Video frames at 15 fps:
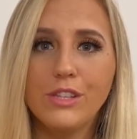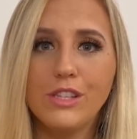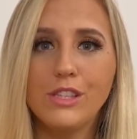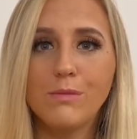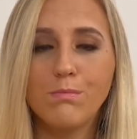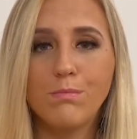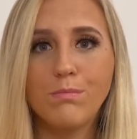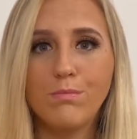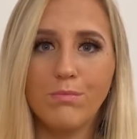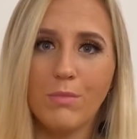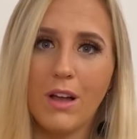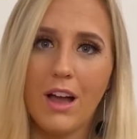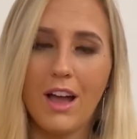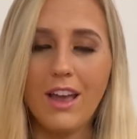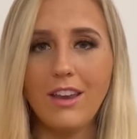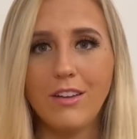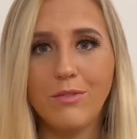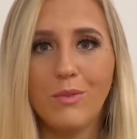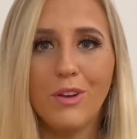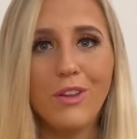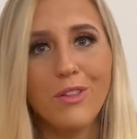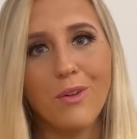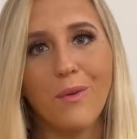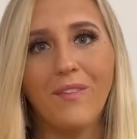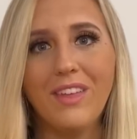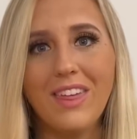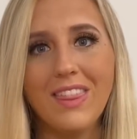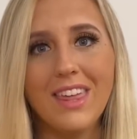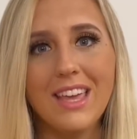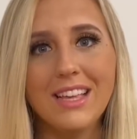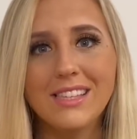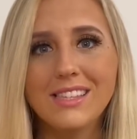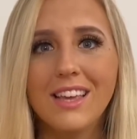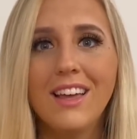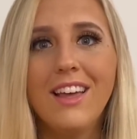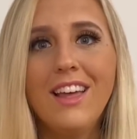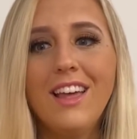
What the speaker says: It's kind of one of the only things